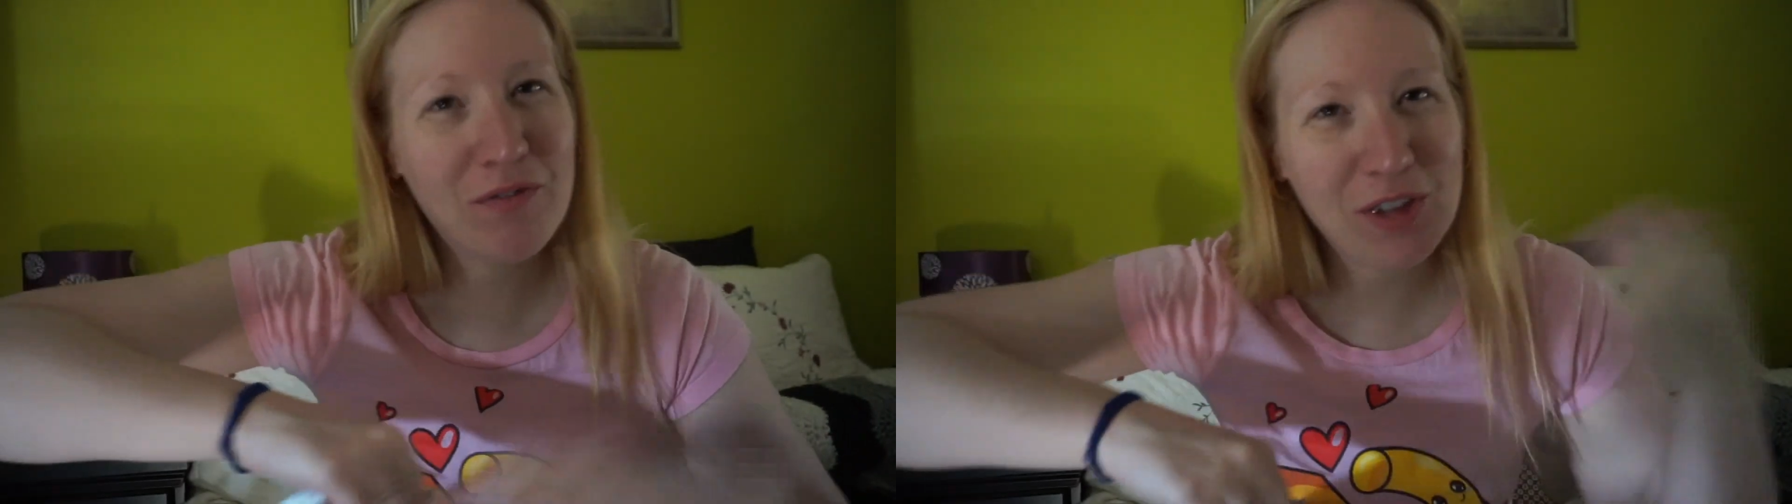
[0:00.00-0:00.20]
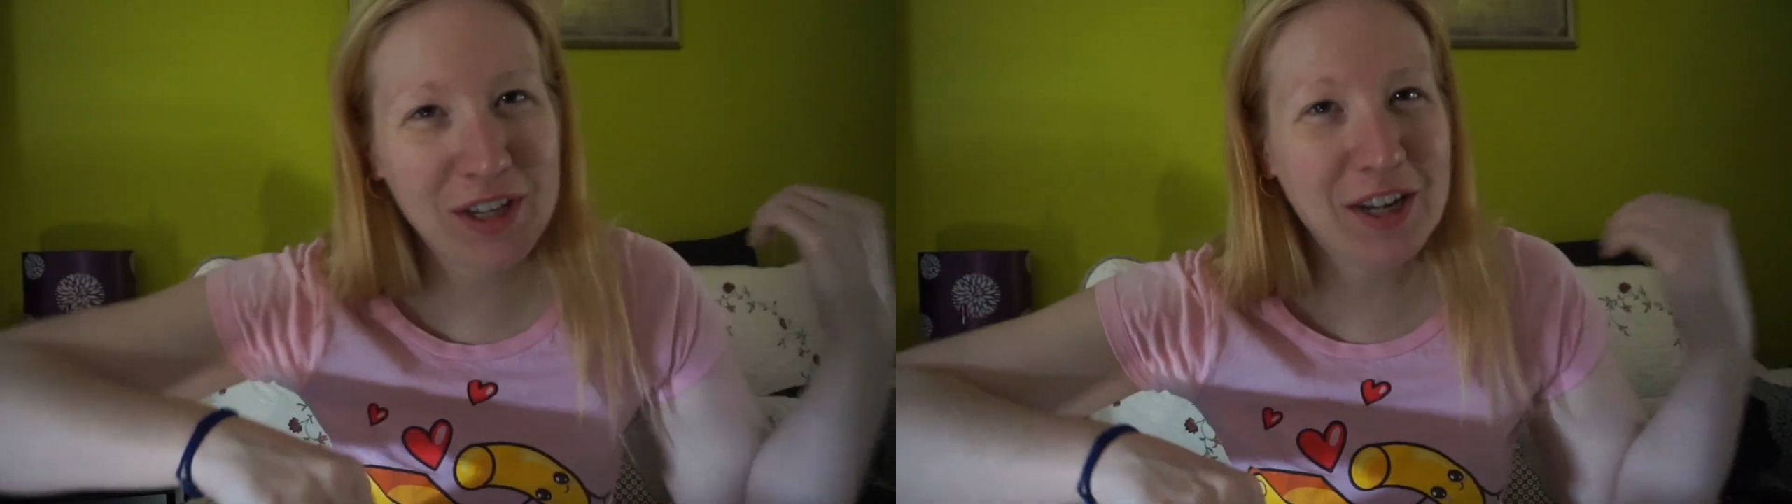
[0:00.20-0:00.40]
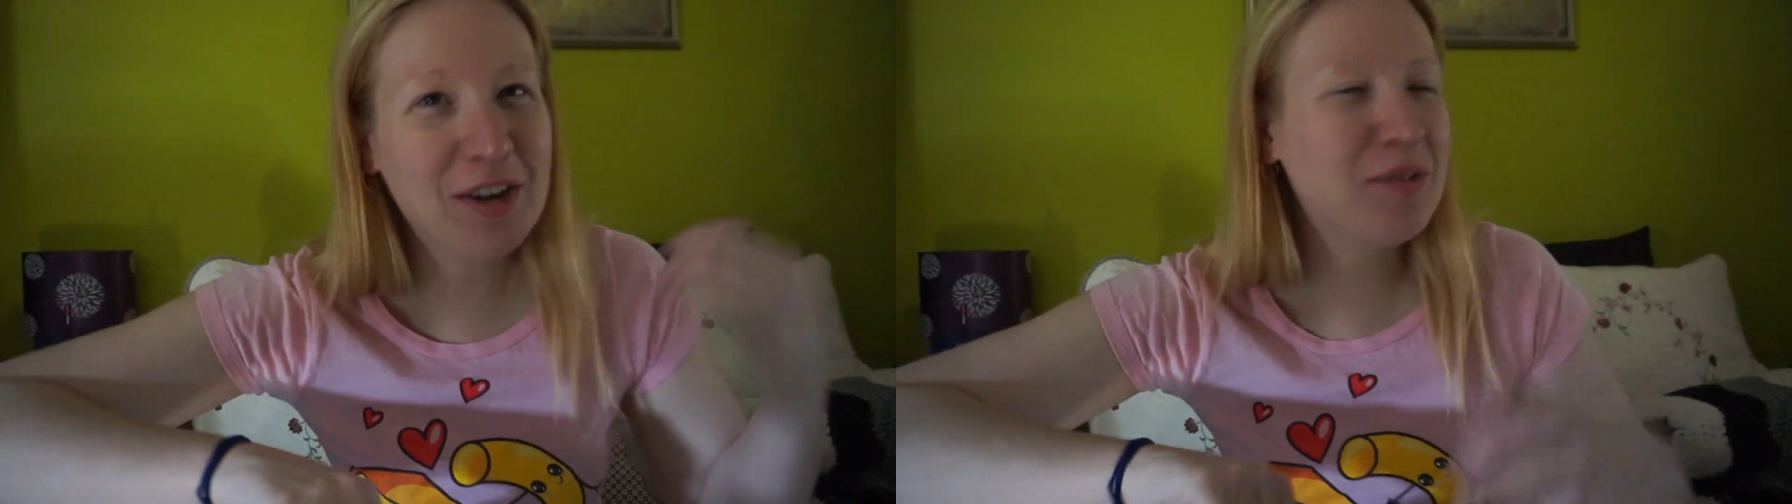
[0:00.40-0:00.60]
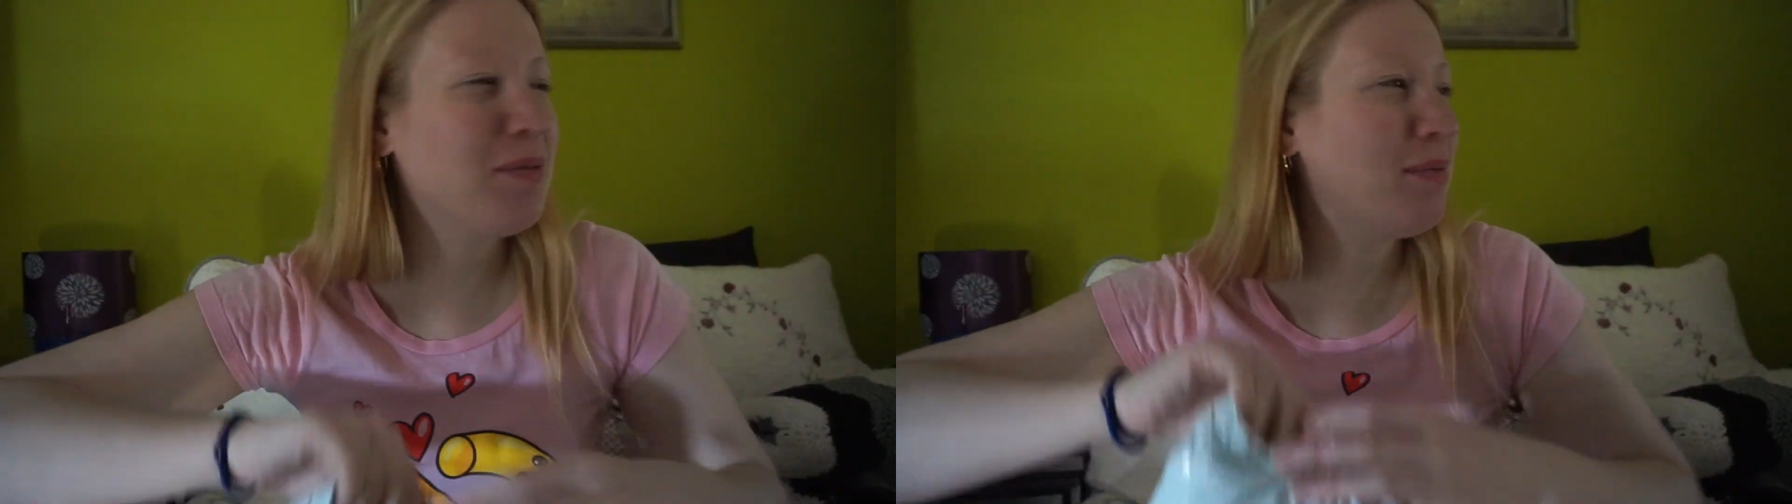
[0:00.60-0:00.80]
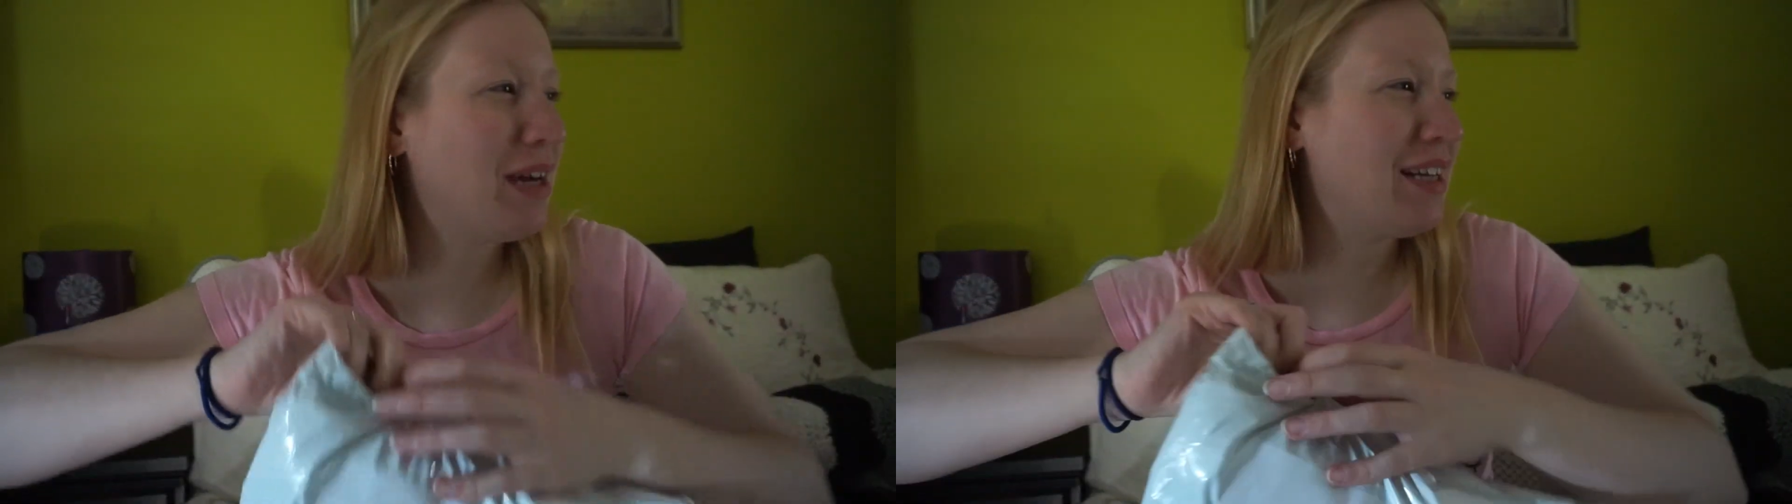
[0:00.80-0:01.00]
You can hear
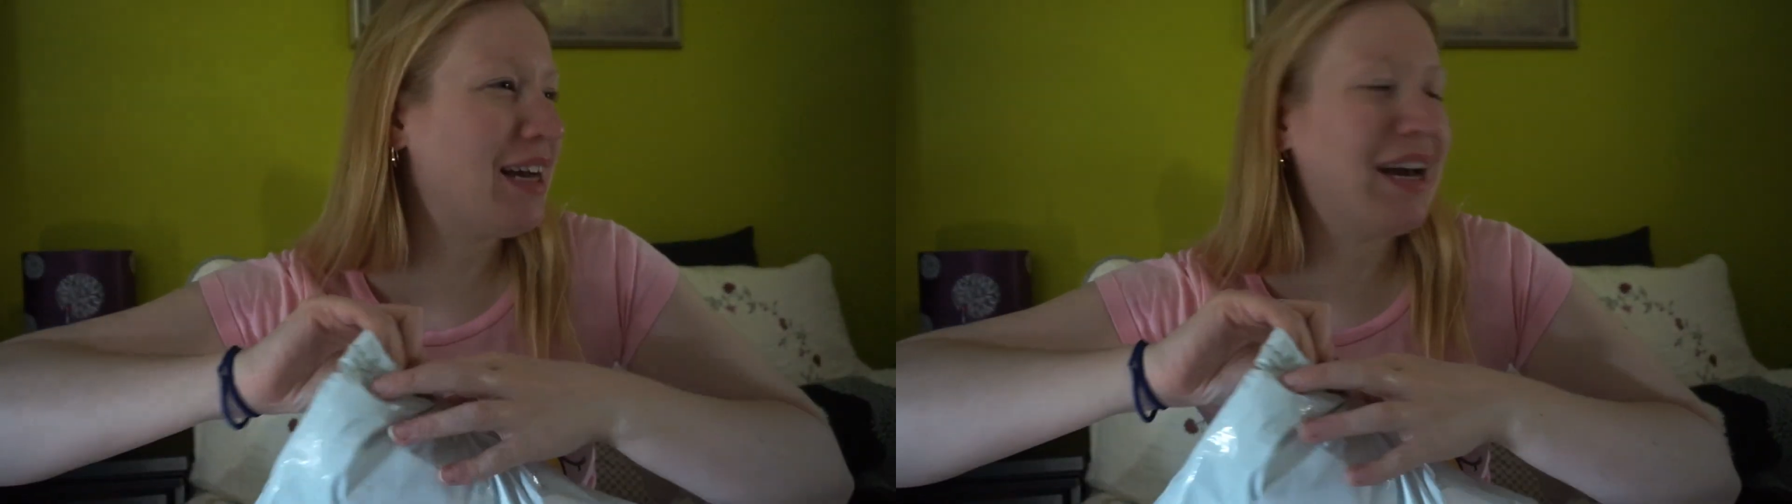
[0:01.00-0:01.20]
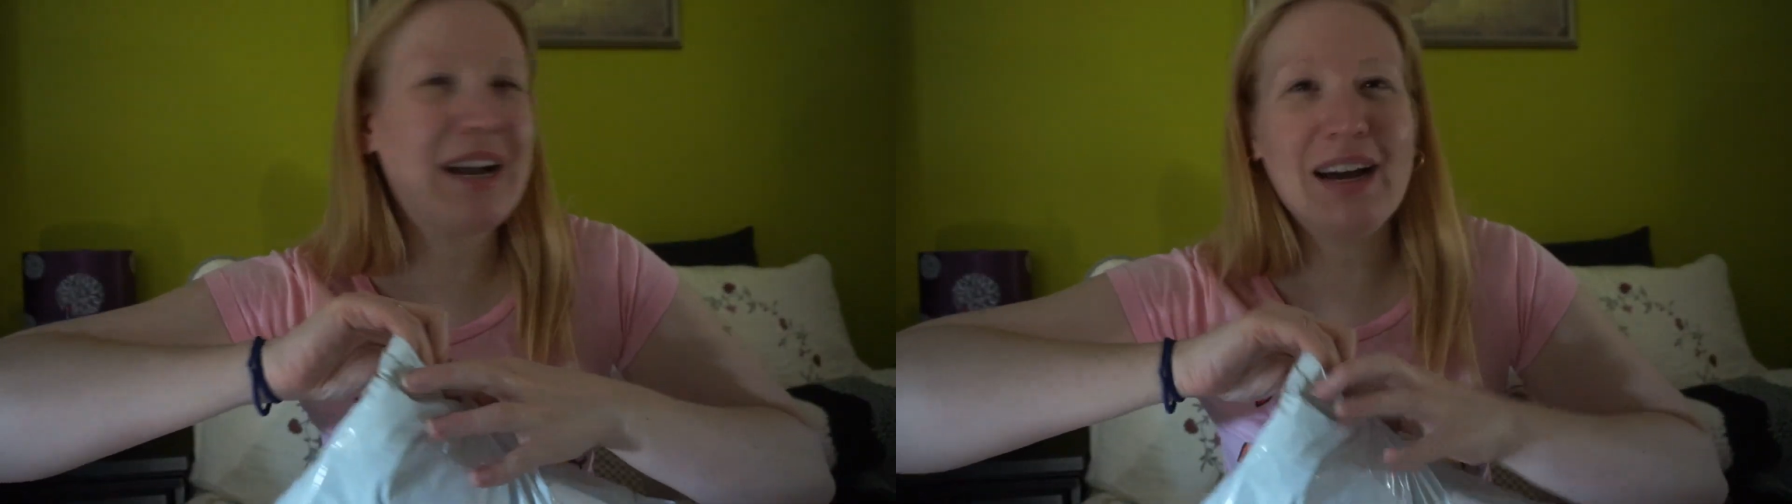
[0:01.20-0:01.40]
my dad.